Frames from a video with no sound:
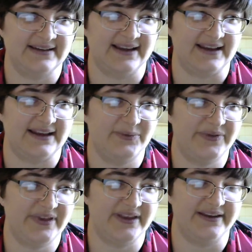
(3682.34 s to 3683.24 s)
like
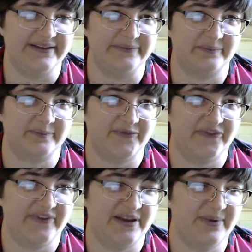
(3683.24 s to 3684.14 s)
if the
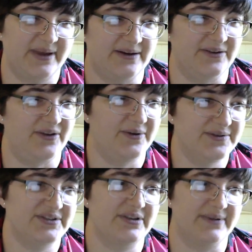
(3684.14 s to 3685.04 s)
vampire
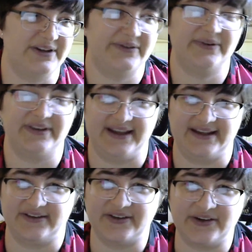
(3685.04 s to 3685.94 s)
knows the ritual, they
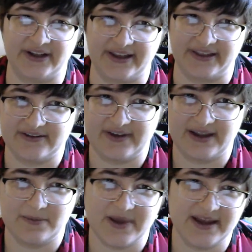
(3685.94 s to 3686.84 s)
can turn other
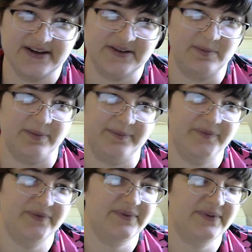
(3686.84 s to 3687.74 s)
vampires
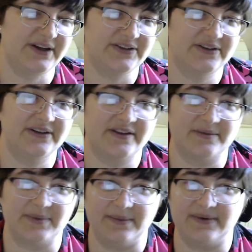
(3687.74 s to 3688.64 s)
or turn
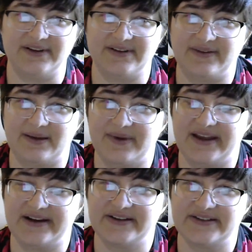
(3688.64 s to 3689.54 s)
other people into
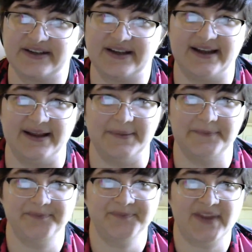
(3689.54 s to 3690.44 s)
vampires.
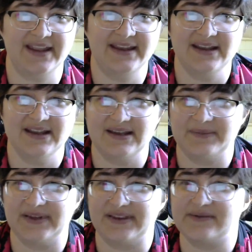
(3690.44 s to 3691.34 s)

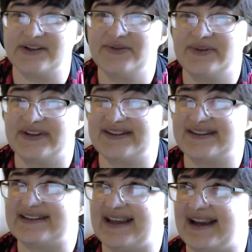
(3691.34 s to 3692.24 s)
But the ritual is
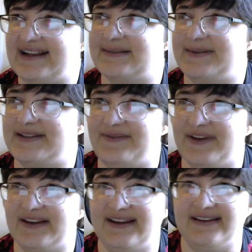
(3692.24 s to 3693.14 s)
designed
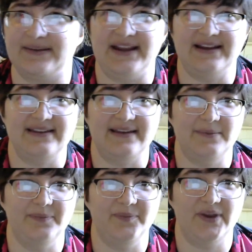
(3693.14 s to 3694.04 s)
specifically to make
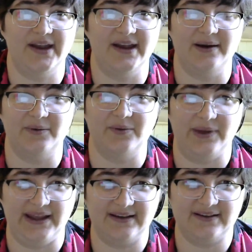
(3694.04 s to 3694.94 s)
them
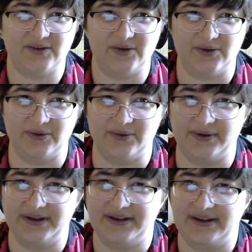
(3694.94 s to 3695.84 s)
weak to